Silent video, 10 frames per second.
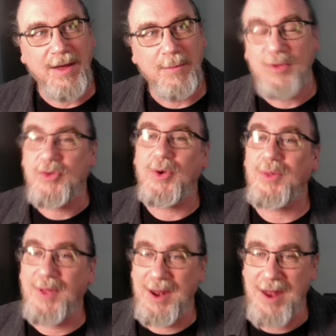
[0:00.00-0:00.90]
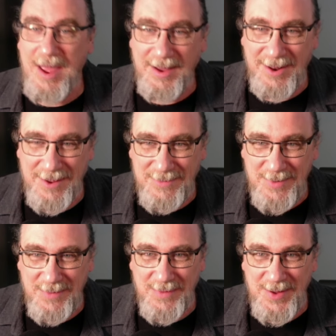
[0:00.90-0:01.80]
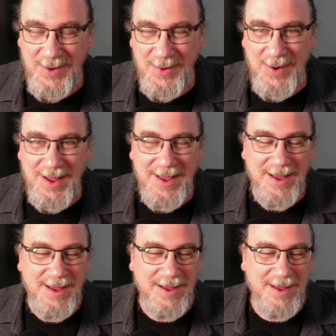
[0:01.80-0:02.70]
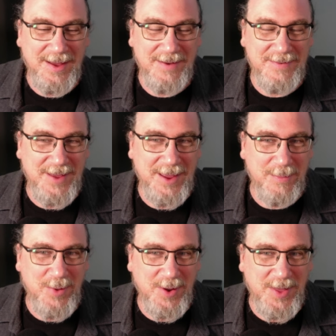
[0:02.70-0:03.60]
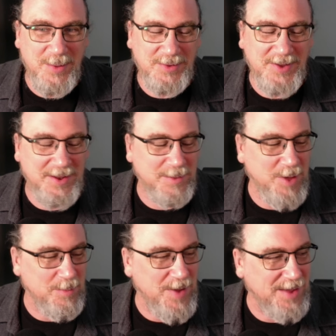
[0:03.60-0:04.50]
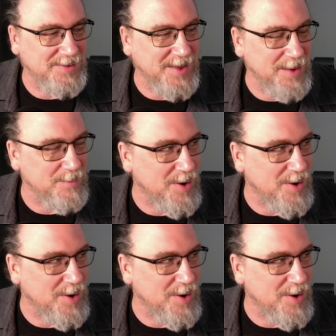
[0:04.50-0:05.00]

but certainly negative review of a book that was sent to me by St.